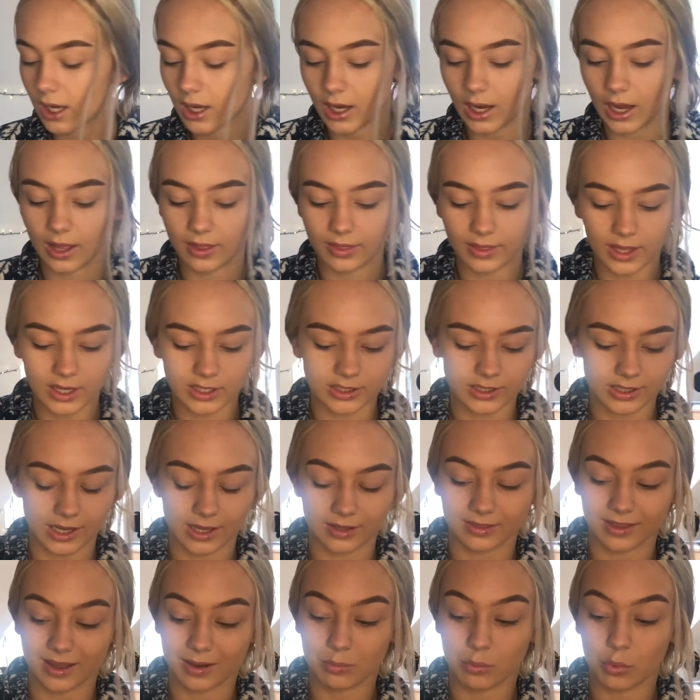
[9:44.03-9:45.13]
And then to get
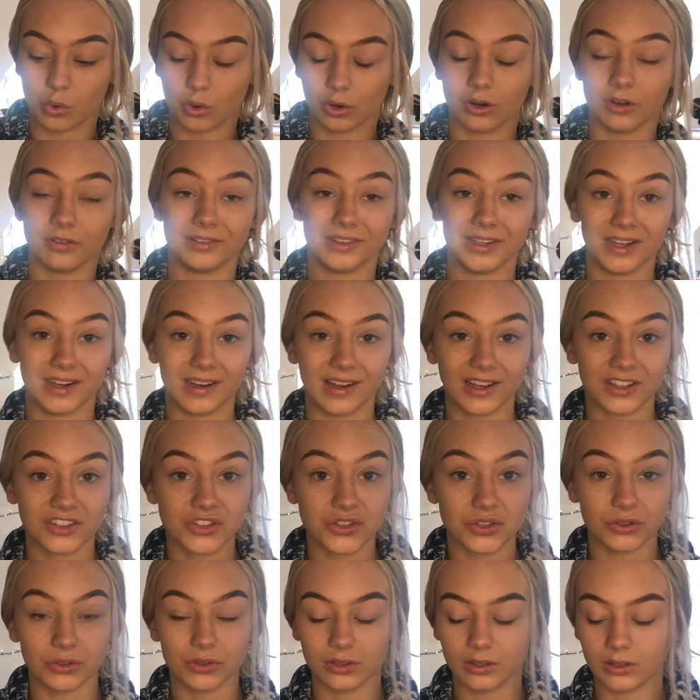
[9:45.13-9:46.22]
that more of a
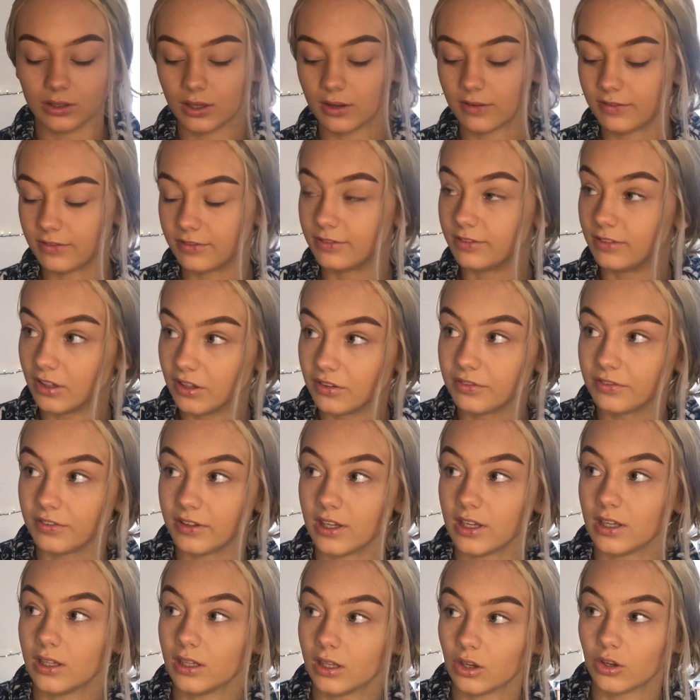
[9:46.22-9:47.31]
natural,
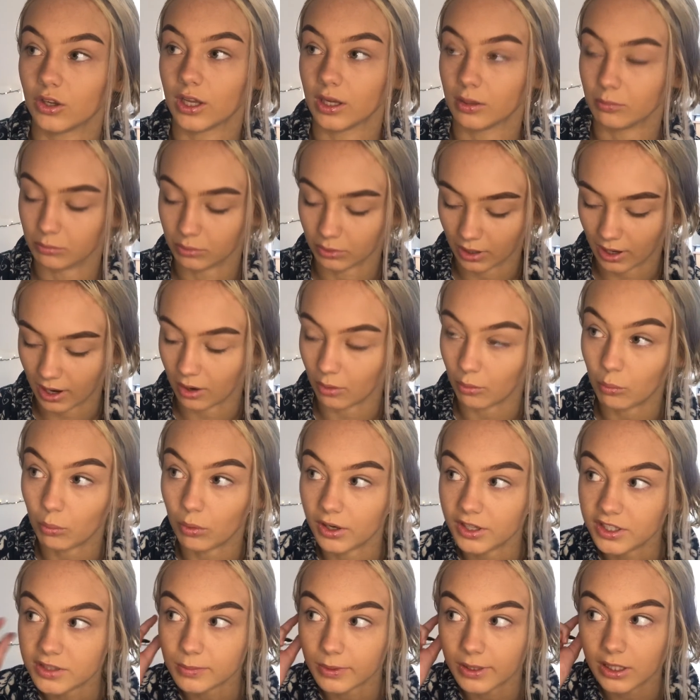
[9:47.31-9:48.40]
fluffy looking brow, why
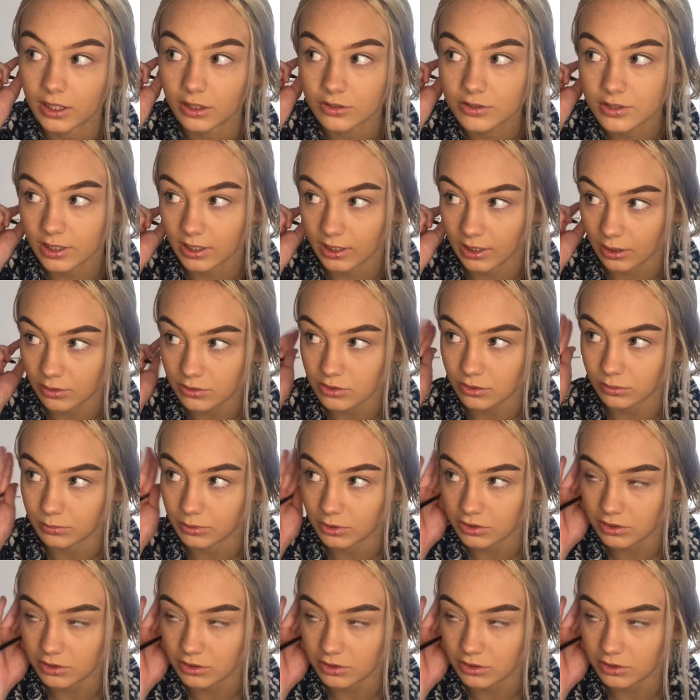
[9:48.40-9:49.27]
is my ear sticking out so much?